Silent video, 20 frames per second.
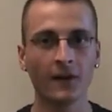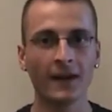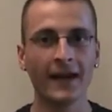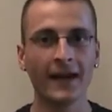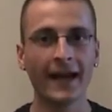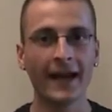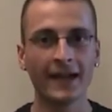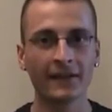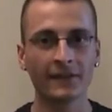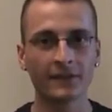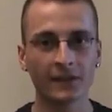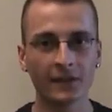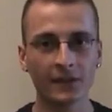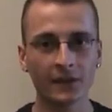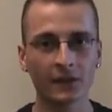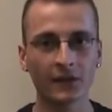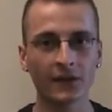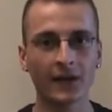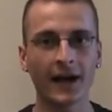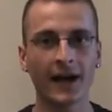And
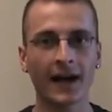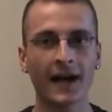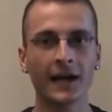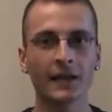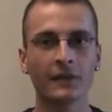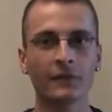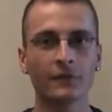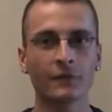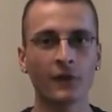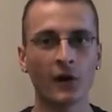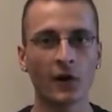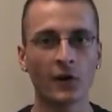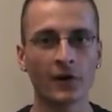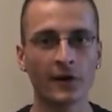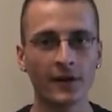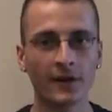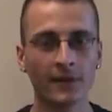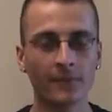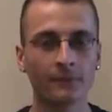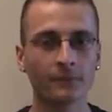these aren't
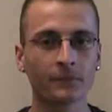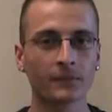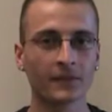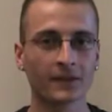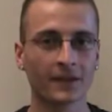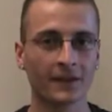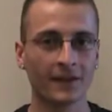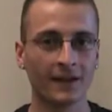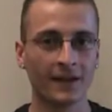very